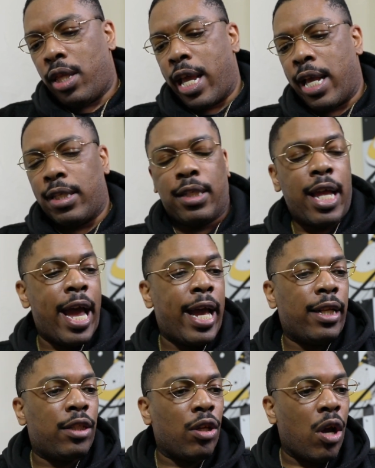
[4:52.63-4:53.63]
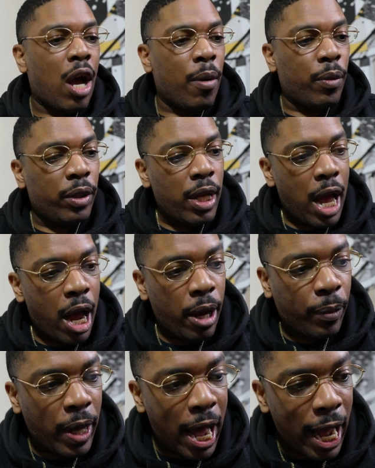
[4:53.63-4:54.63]
that's that. So I
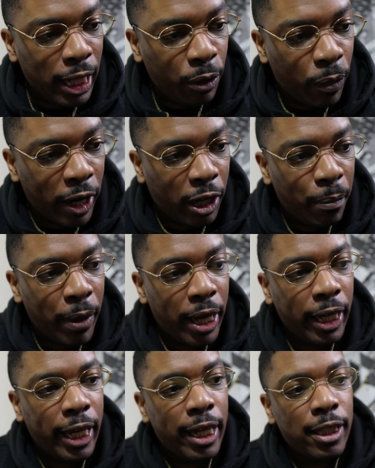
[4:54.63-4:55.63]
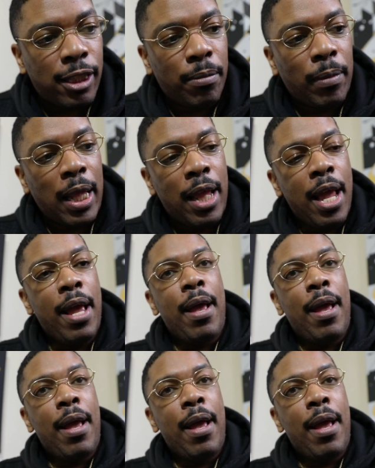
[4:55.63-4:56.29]
would highly recommend getting some